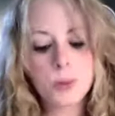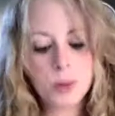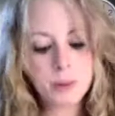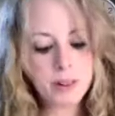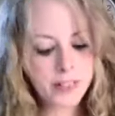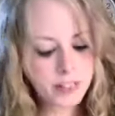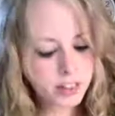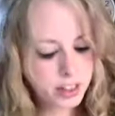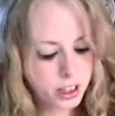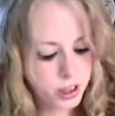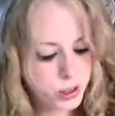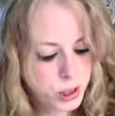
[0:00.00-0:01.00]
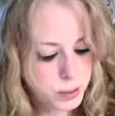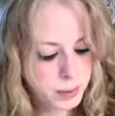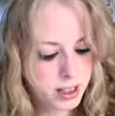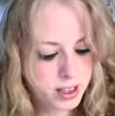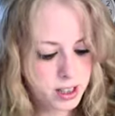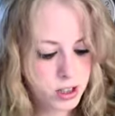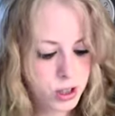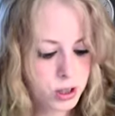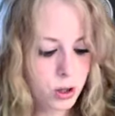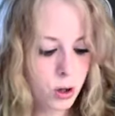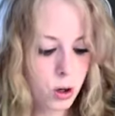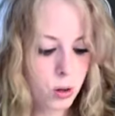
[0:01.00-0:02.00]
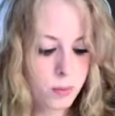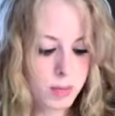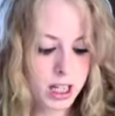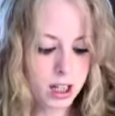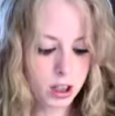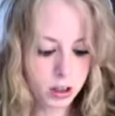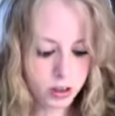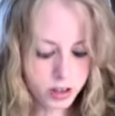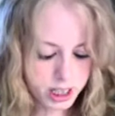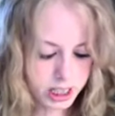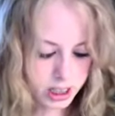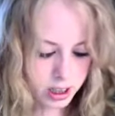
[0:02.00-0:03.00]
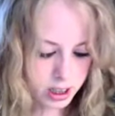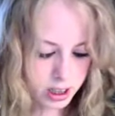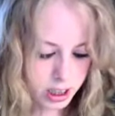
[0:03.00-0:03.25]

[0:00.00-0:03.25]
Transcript: one of my favorite glitters just because there's so many colors in it.